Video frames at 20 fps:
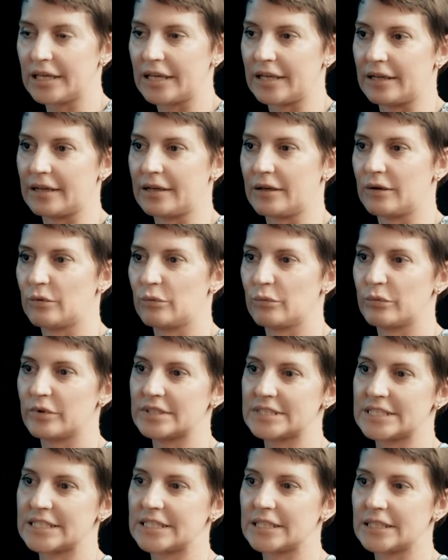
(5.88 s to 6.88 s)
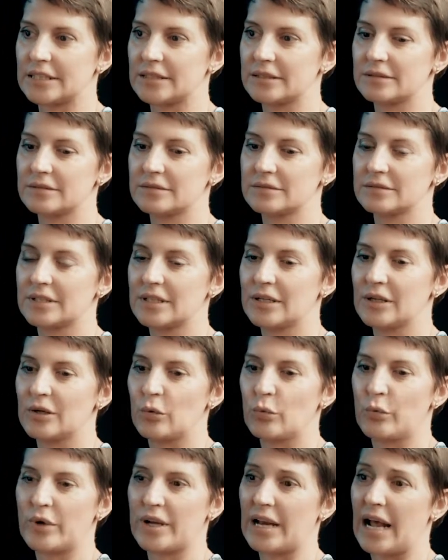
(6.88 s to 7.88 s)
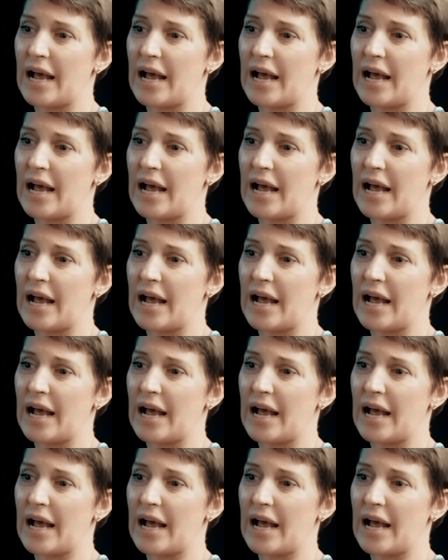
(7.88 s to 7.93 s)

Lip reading: and didn't, when